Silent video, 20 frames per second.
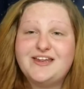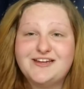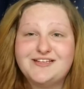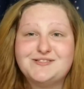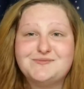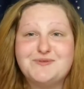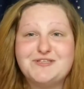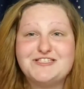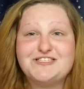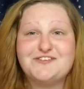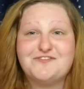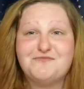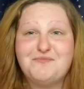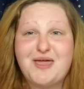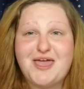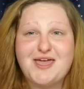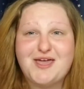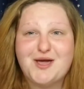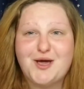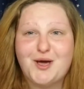inexpensive
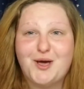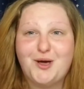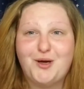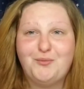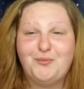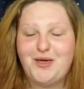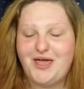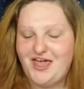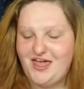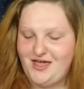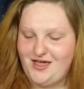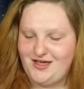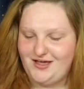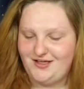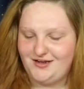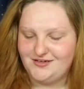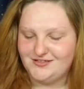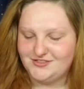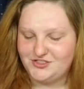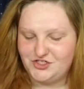makeup
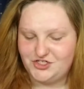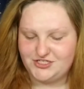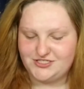and